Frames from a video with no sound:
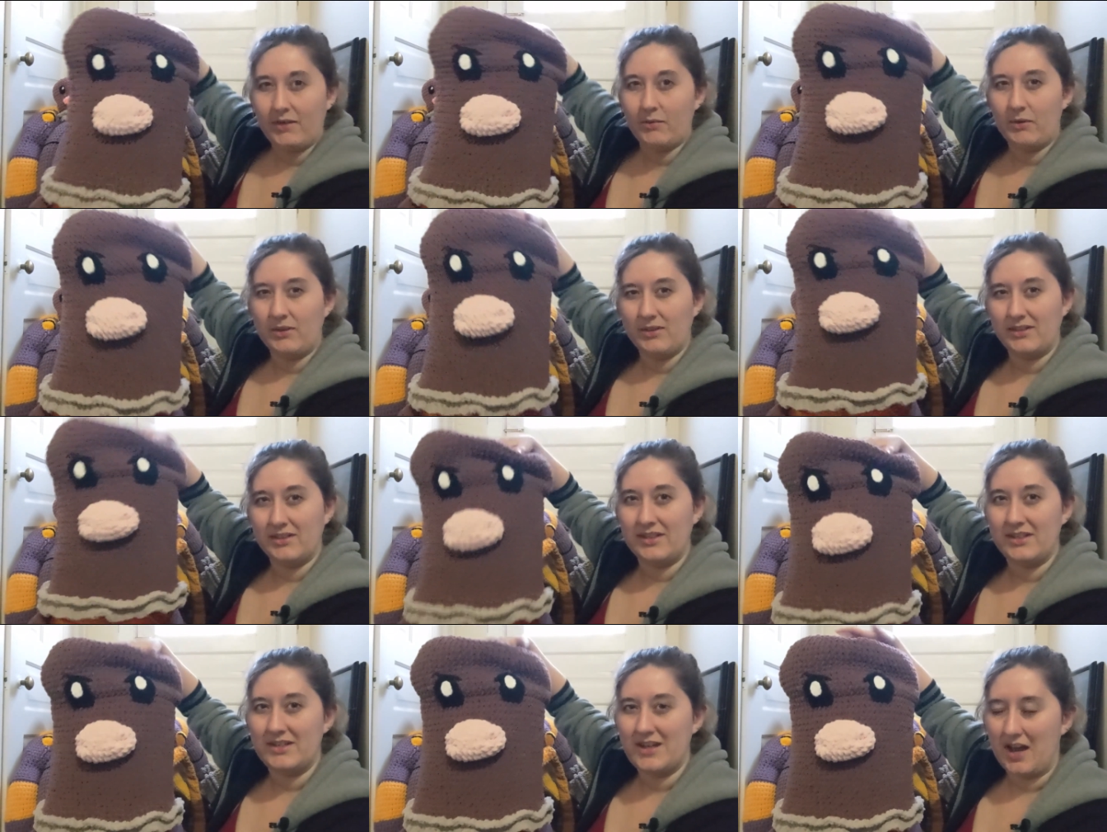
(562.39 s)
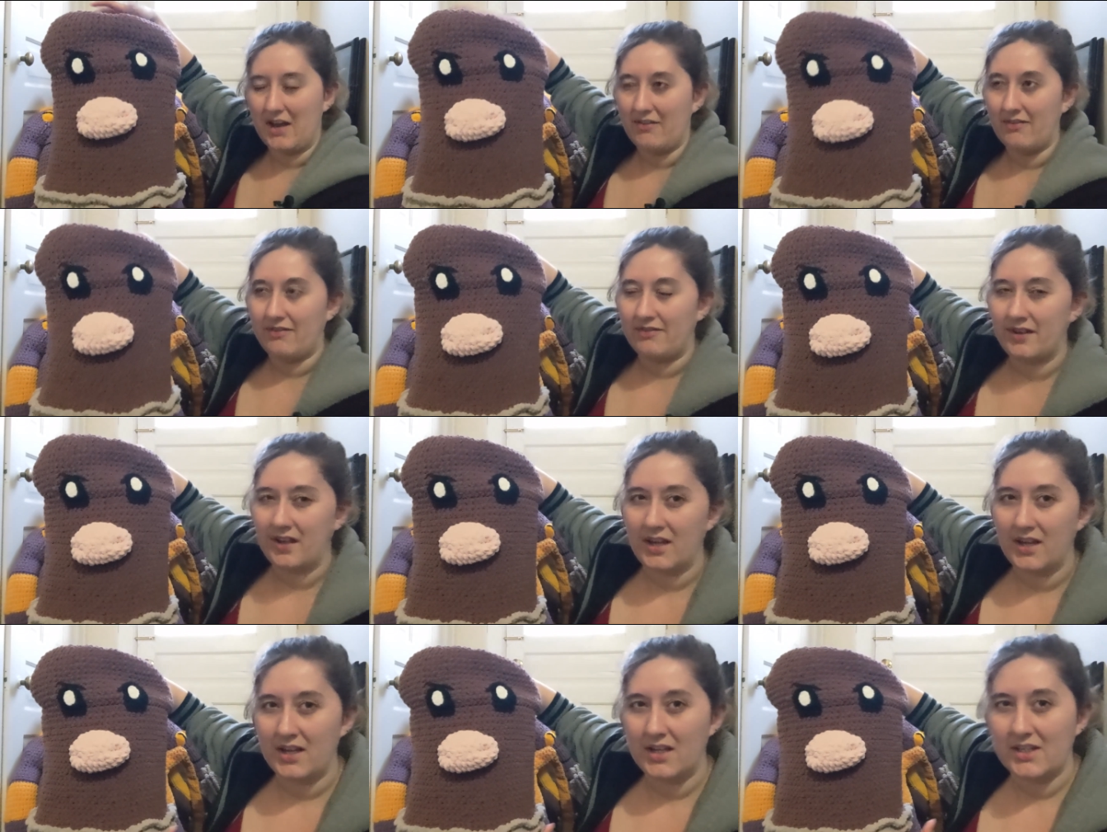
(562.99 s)
Like, there wasn't
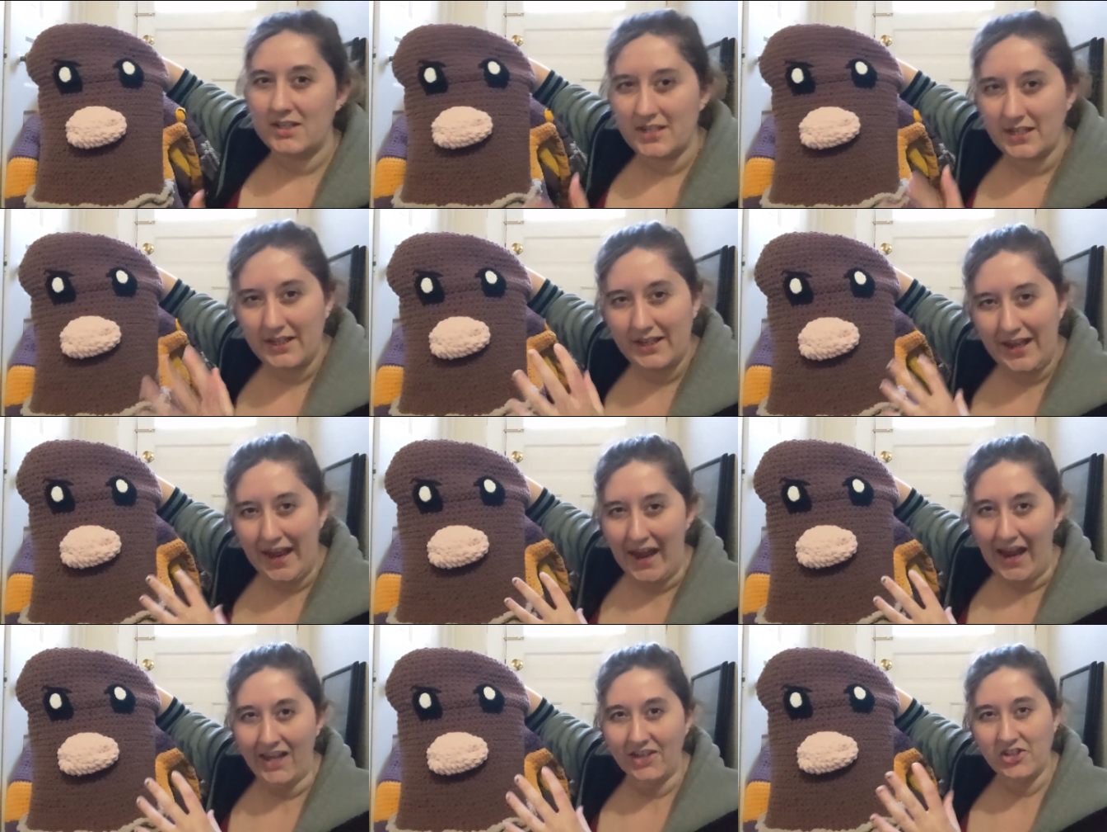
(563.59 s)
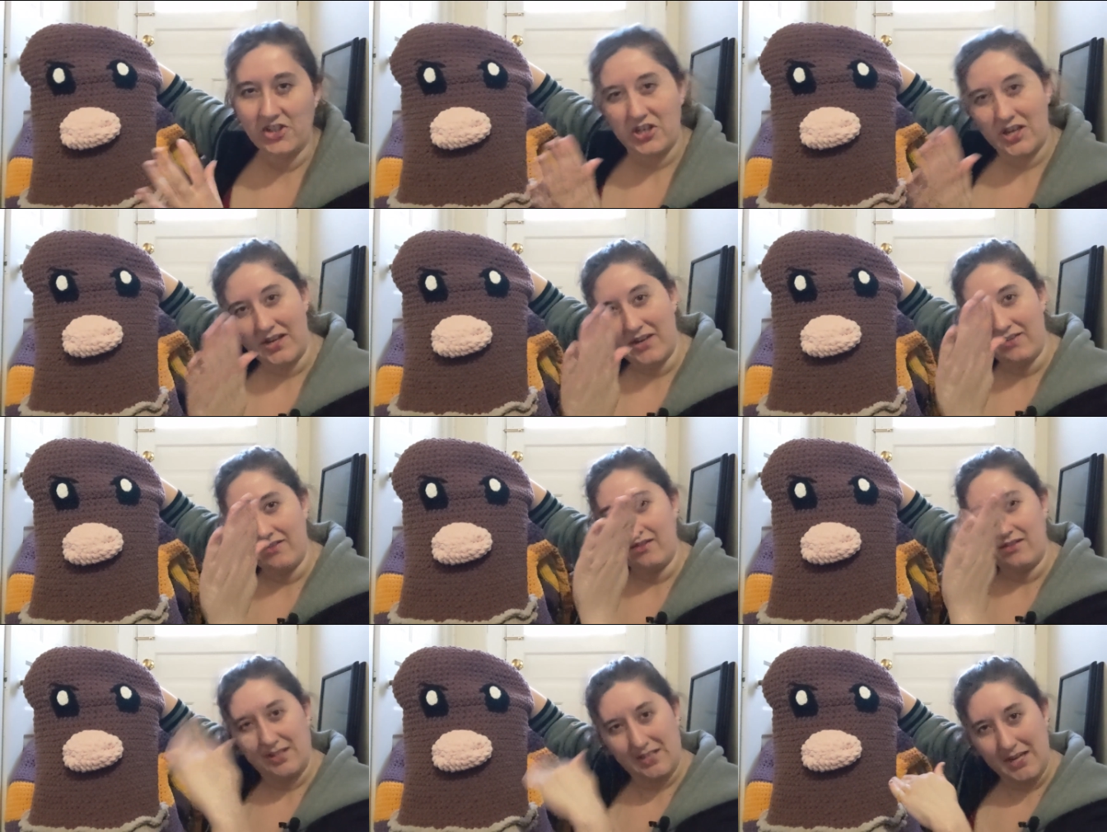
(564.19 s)
enough to catch
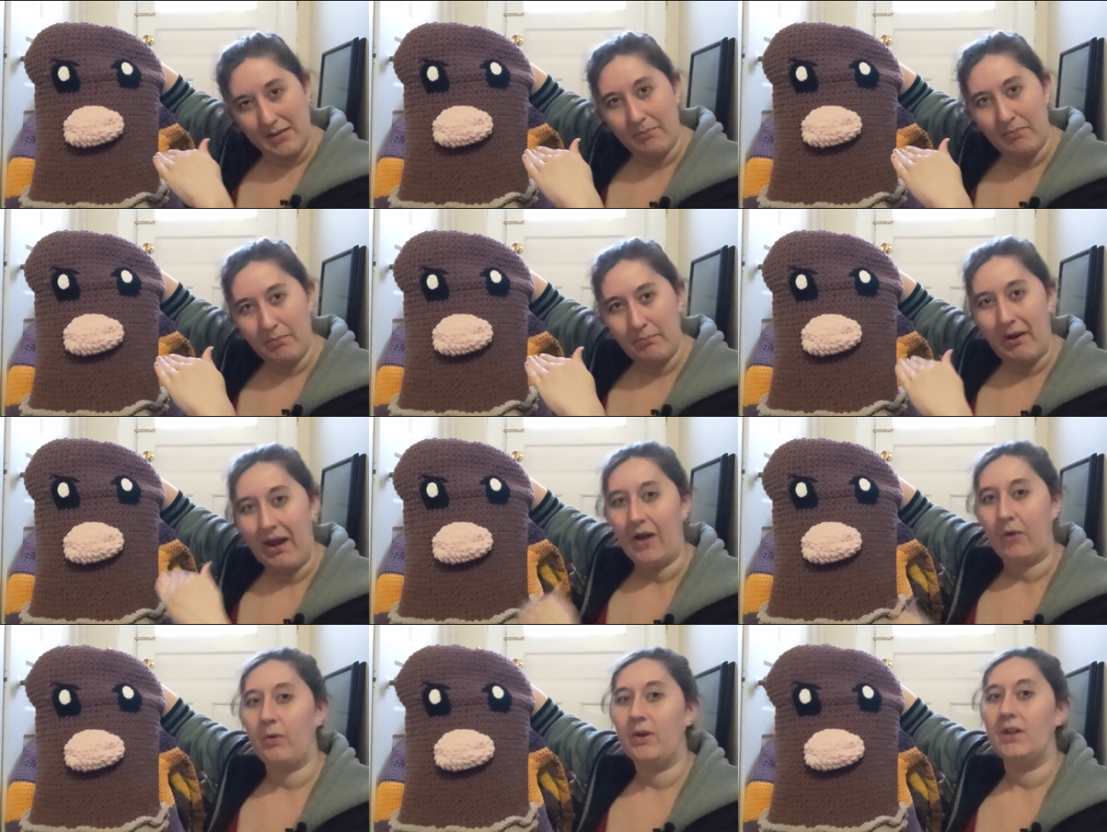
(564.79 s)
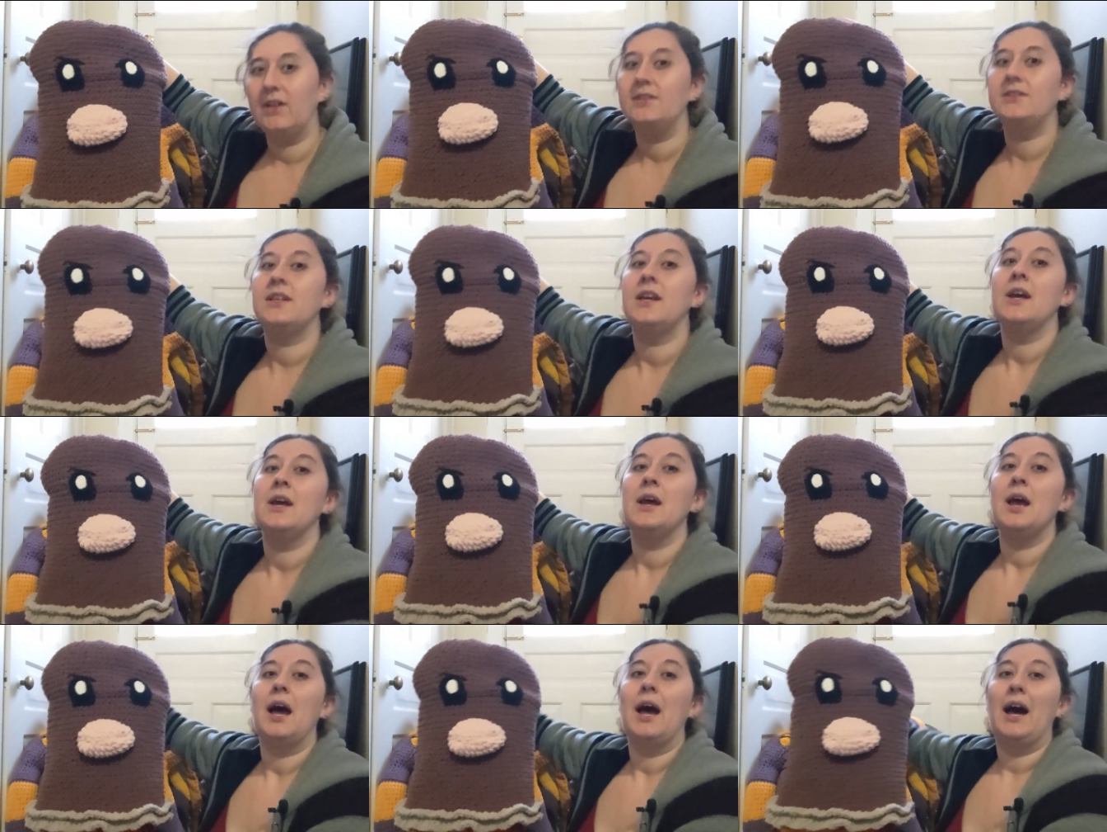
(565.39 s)
and tip backwards,